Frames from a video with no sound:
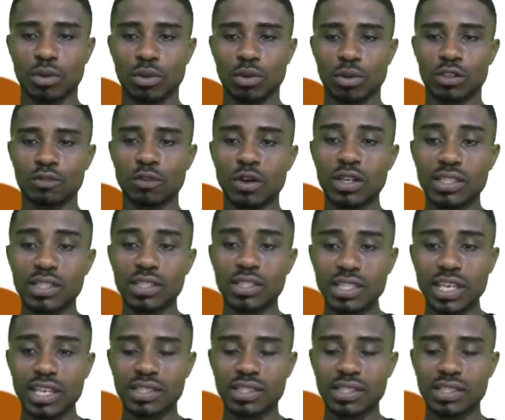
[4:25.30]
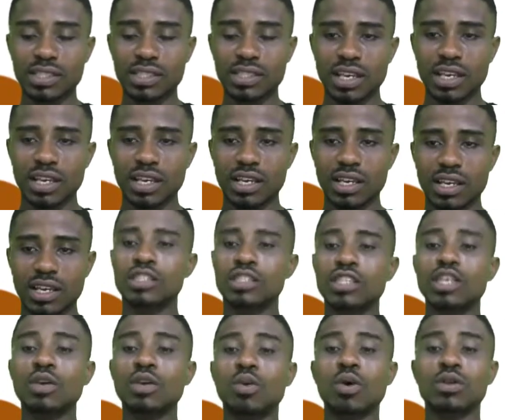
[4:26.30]
plus 46
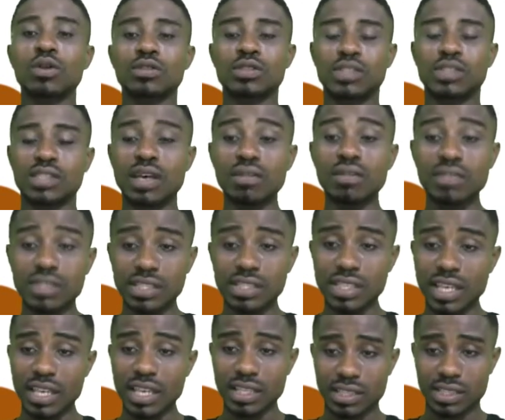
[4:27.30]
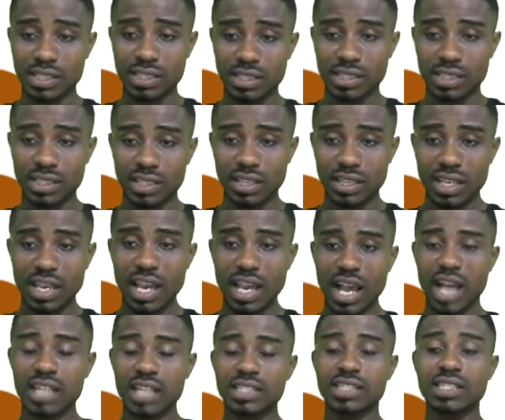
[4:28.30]
is equal to 78.
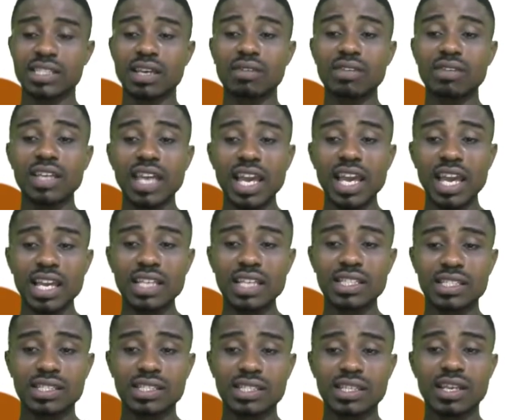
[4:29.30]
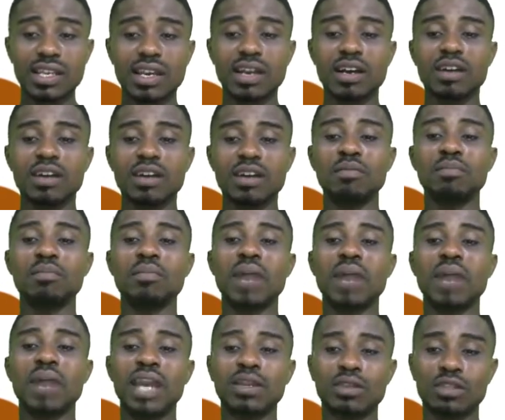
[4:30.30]
And 78
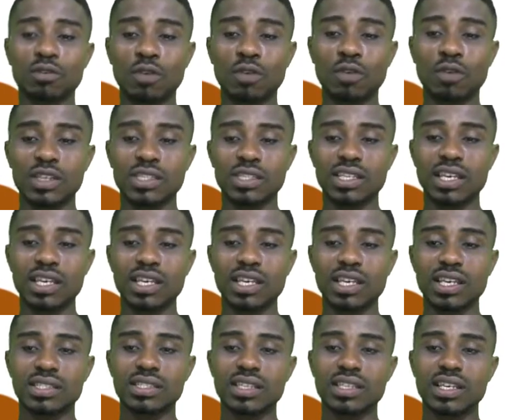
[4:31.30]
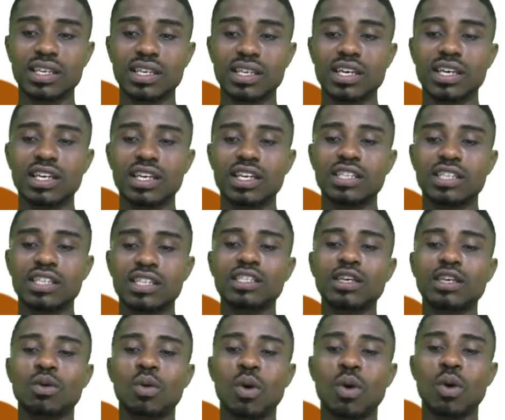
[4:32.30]
minus 46
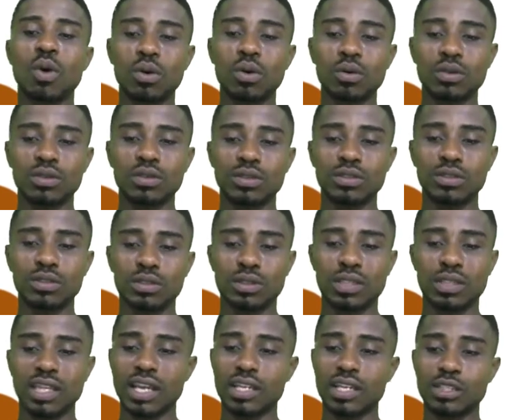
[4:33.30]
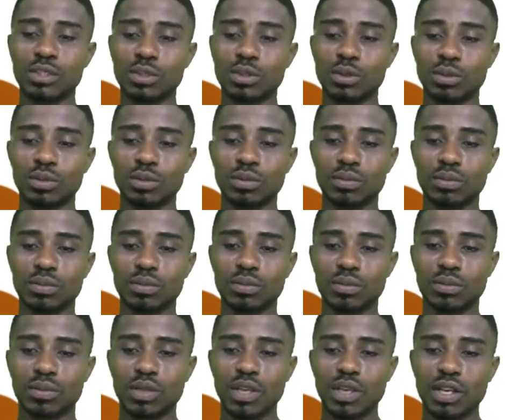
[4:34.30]
is equal to 32.
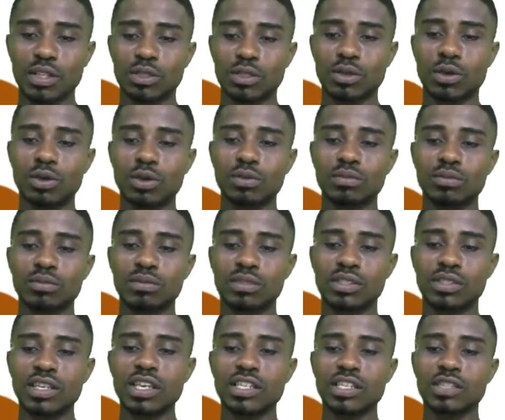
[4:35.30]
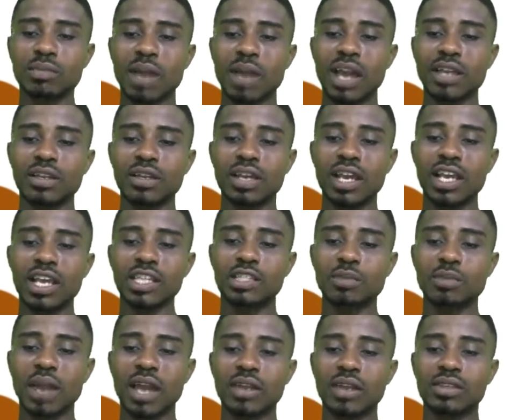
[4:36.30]
So 8
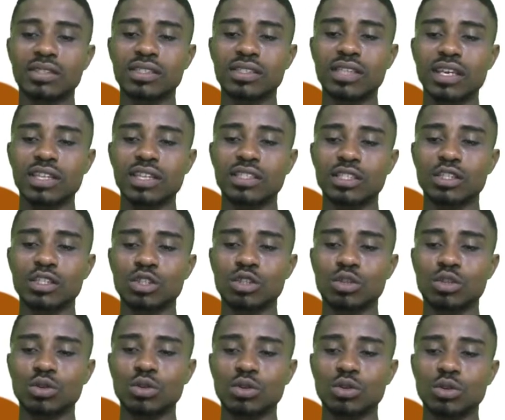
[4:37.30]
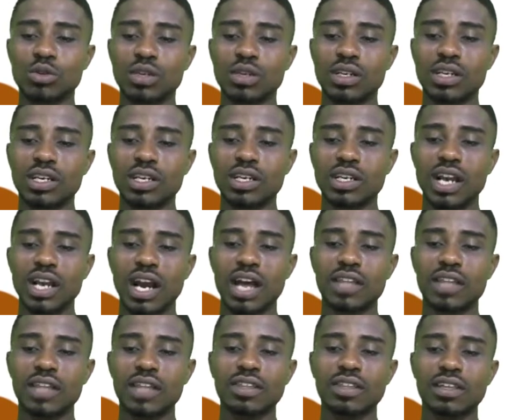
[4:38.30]
minus 6 is 2,
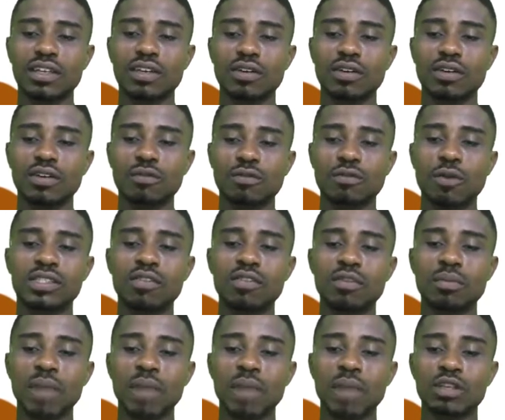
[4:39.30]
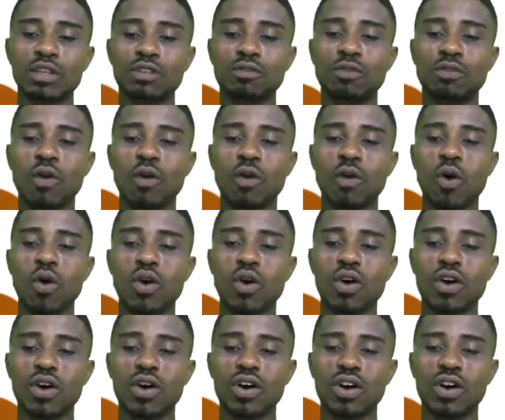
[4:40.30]
and 7 minus 4